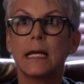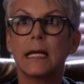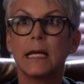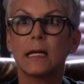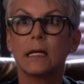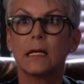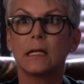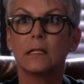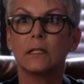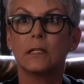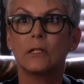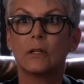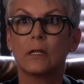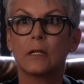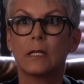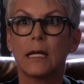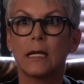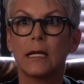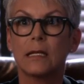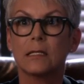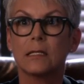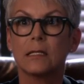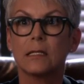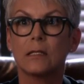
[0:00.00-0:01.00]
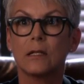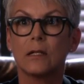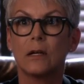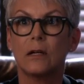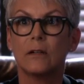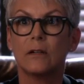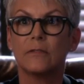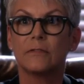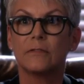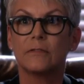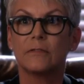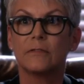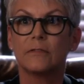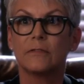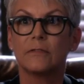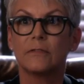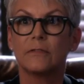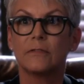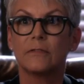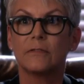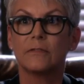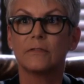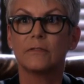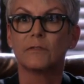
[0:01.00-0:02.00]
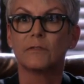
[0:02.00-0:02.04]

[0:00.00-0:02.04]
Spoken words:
Take your glasses off.